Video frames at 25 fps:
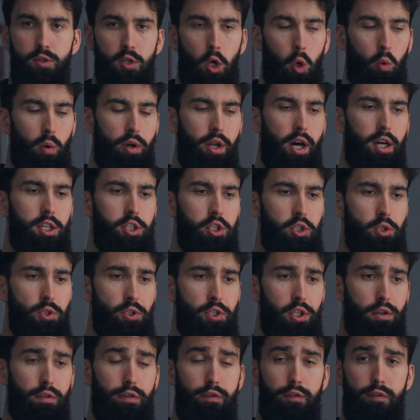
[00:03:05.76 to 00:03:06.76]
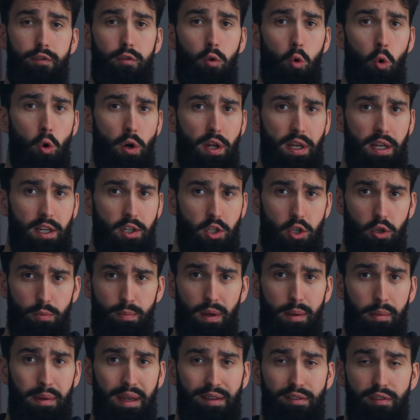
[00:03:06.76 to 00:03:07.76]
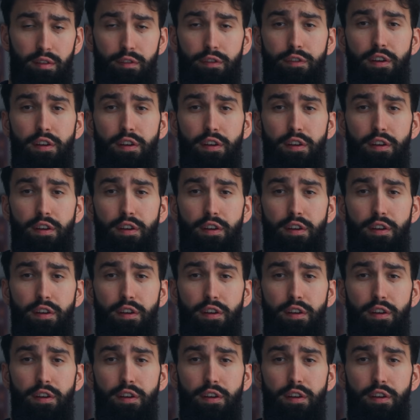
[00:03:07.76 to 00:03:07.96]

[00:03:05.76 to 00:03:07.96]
saw reductions of 40 to maybe even